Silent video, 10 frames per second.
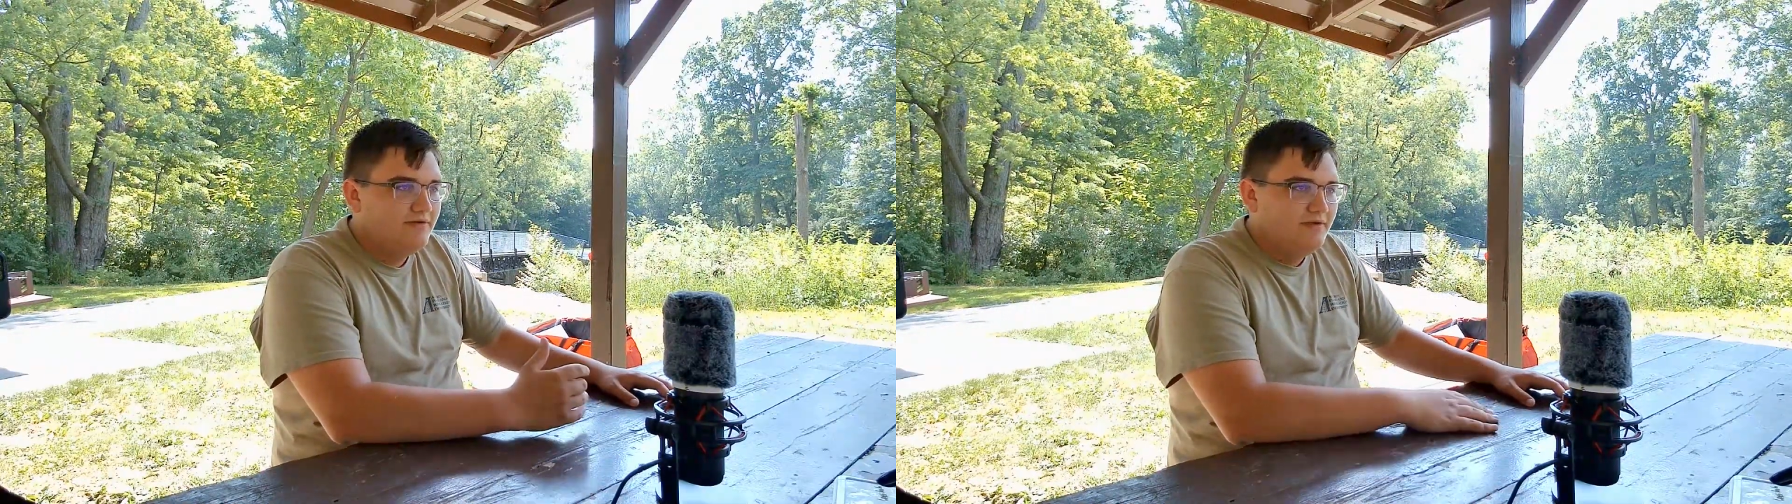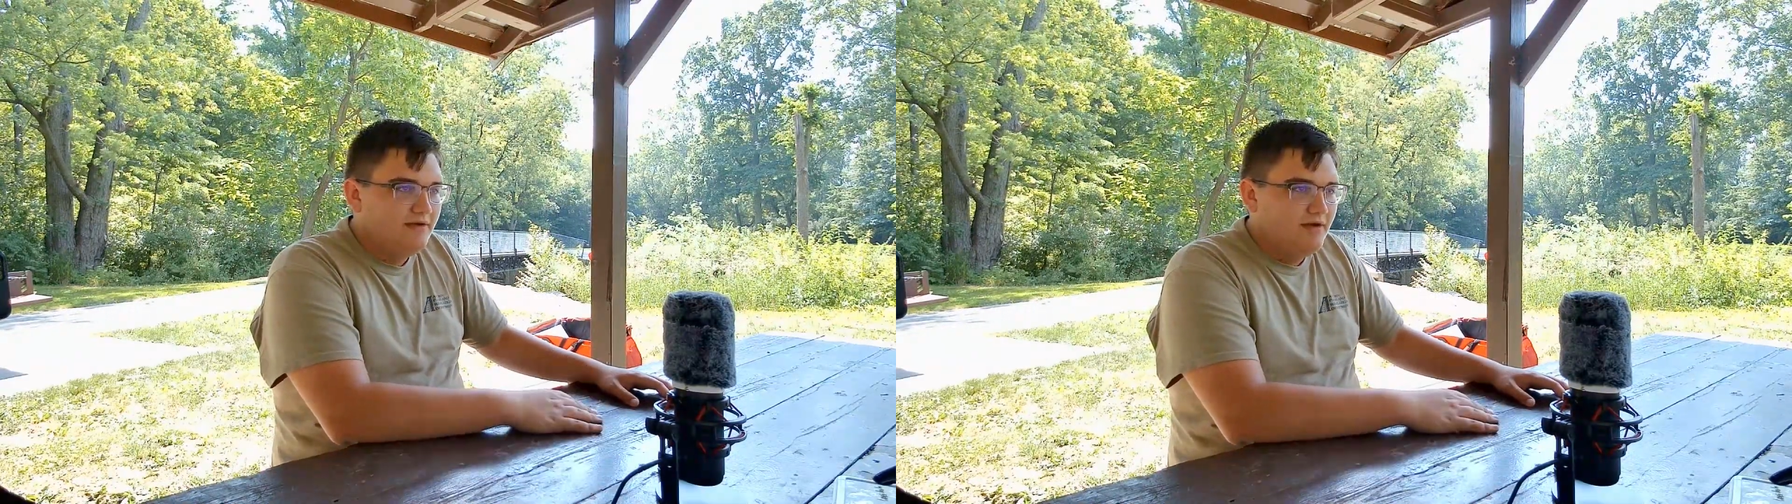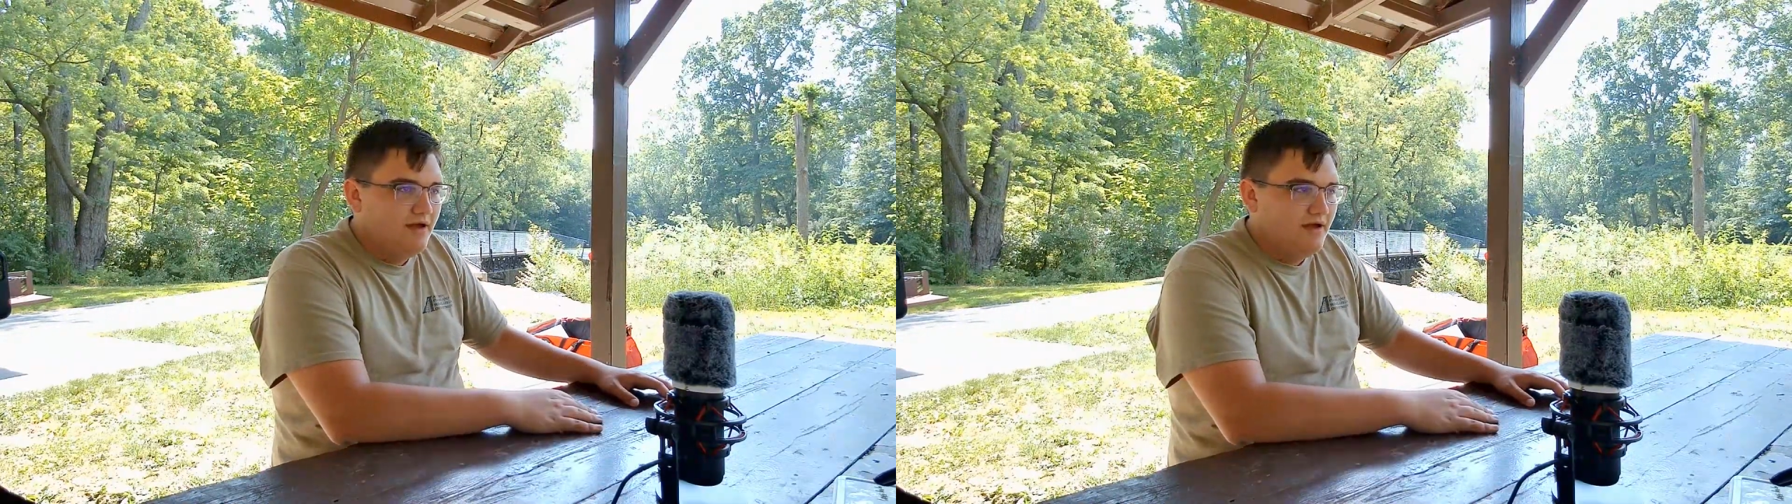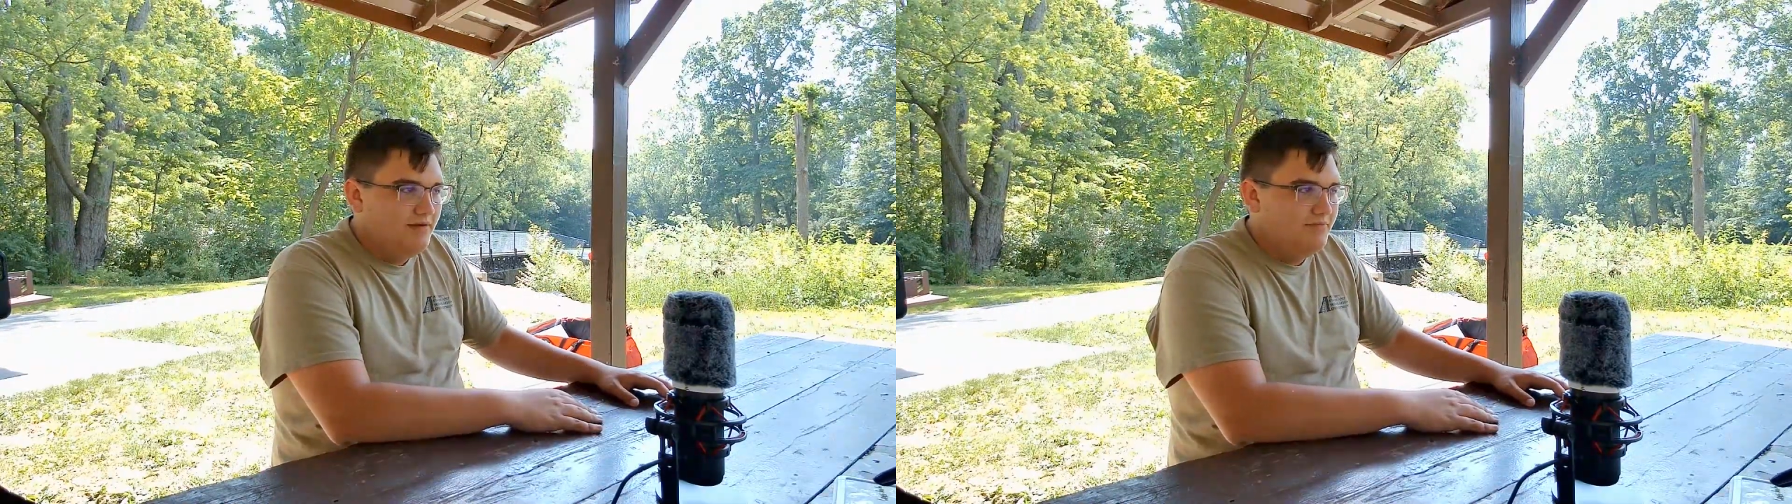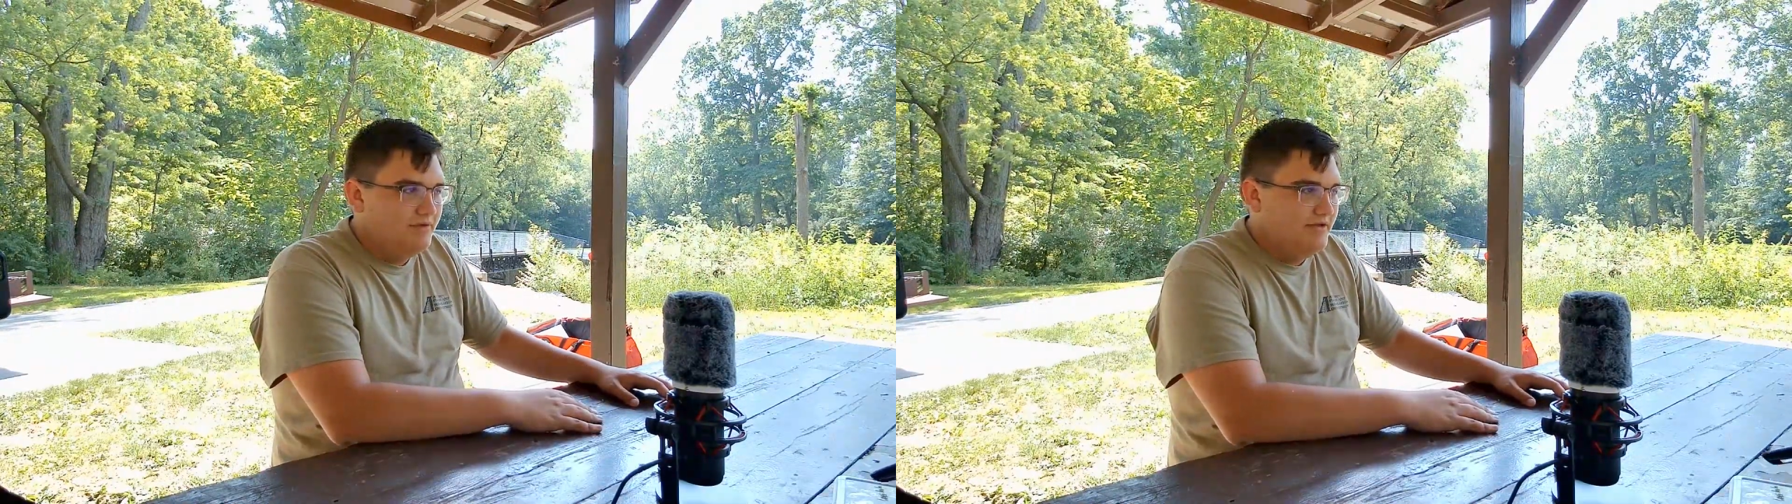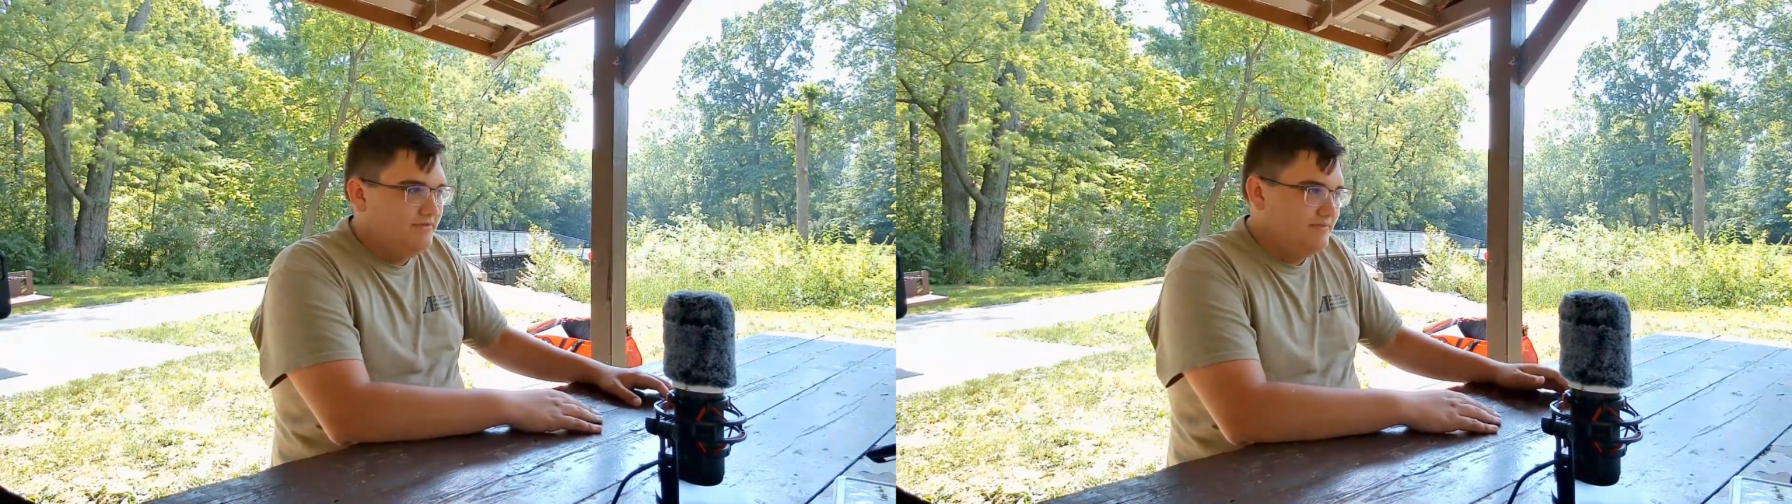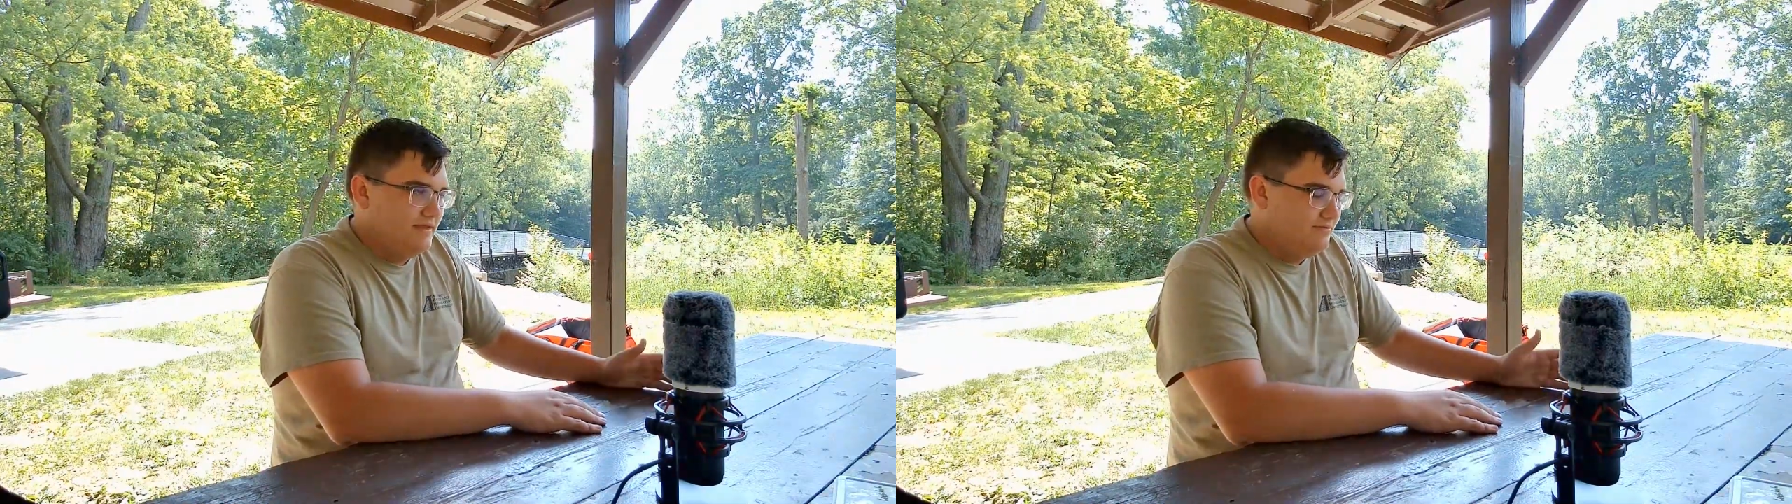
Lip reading: But at